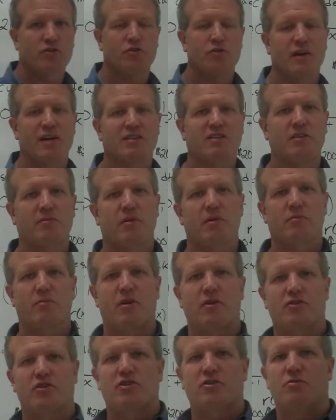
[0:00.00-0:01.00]
to estimate
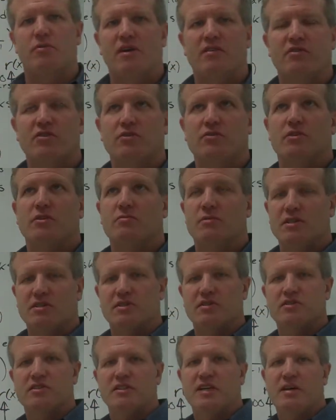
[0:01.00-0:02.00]
marginal revenue in a
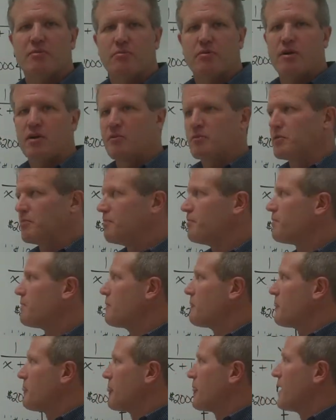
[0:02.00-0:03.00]
business type problem.
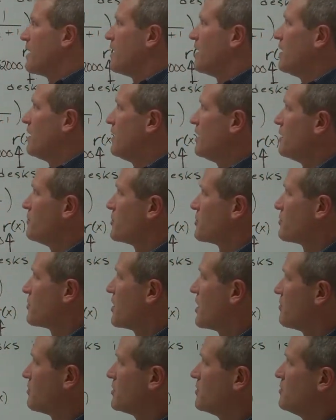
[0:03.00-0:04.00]
The
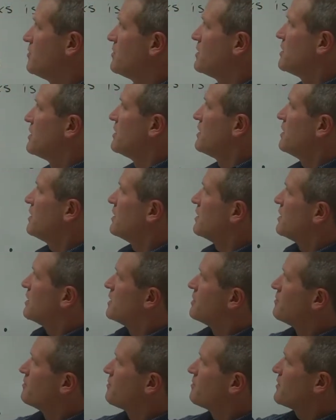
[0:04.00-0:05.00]
problem
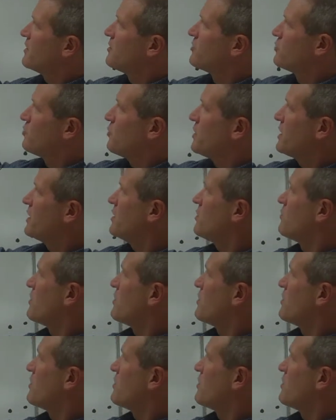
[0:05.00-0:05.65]
is the weekly